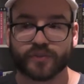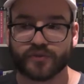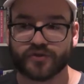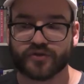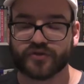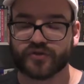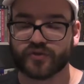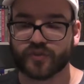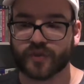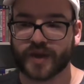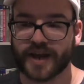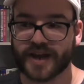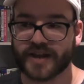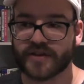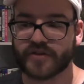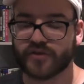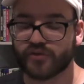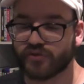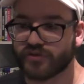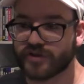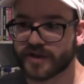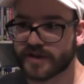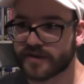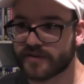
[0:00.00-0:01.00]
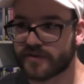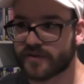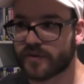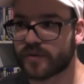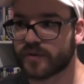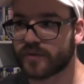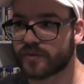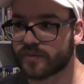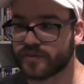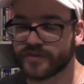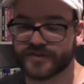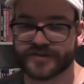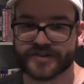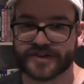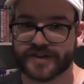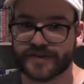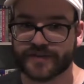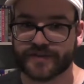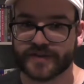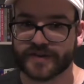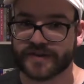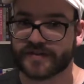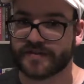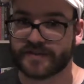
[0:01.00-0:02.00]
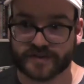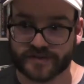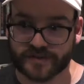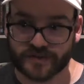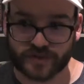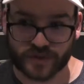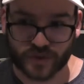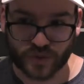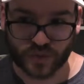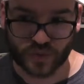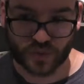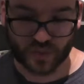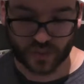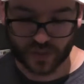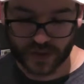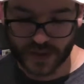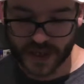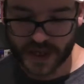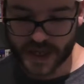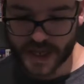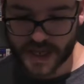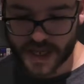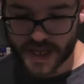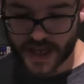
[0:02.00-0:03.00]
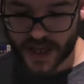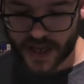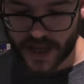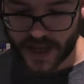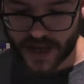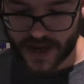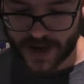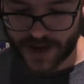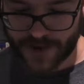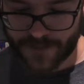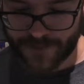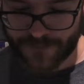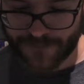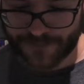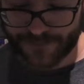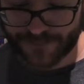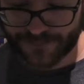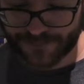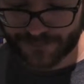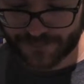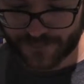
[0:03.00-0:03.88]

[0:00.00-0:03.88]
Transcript: original end credit song, which Netflix doesn't do. And